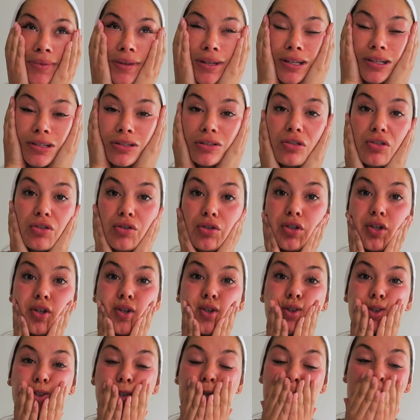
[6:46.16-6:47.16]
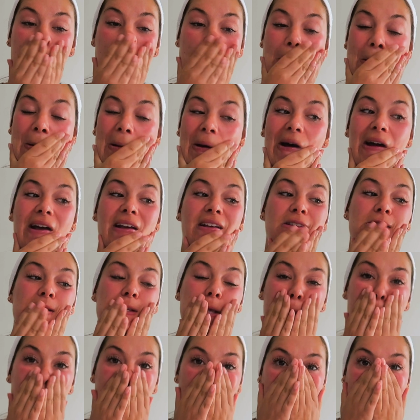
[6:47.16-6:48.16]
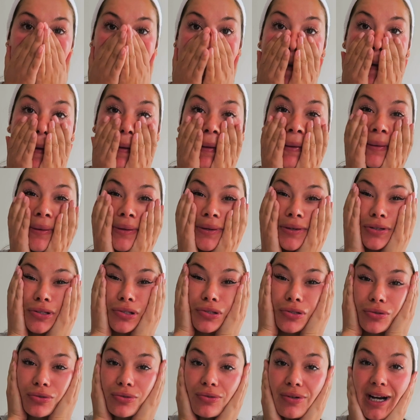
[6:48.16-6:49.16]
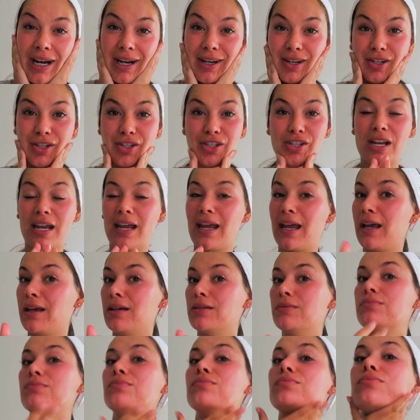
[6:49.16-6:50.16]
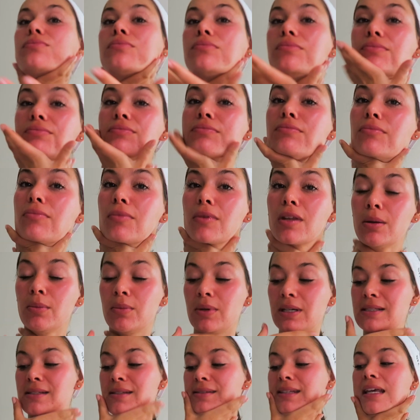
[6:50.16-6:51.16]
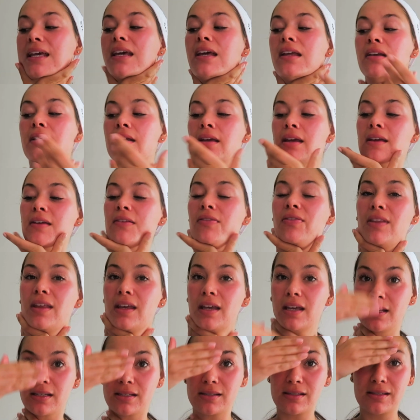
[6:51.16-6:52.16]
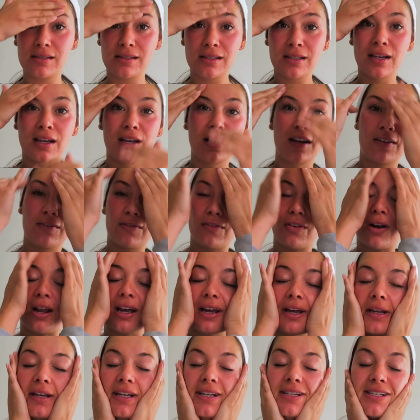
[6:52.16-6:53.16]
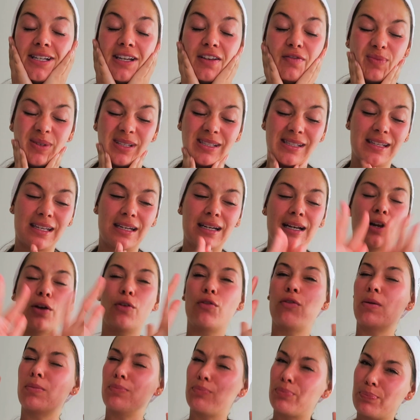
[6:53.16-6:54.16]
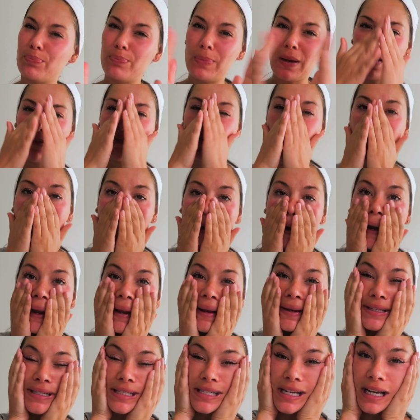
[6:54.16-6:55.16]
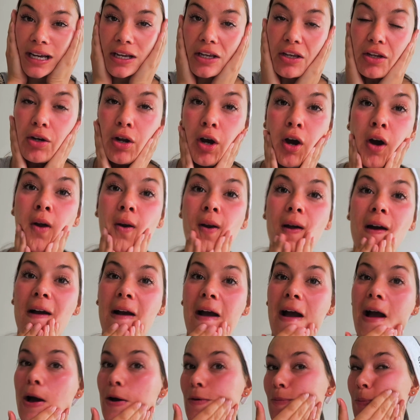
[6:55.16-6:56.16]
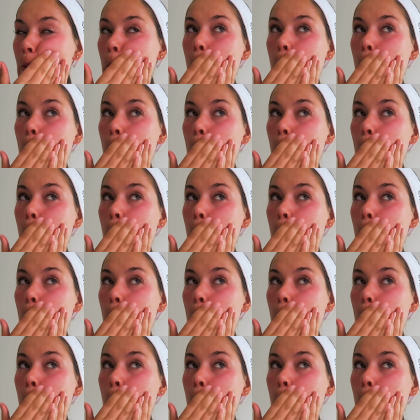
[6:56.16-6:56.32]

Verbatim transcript: is just so nice. So drenching my skin in this. I feel like I need to give my skin a little bit of a break today, you know, like I have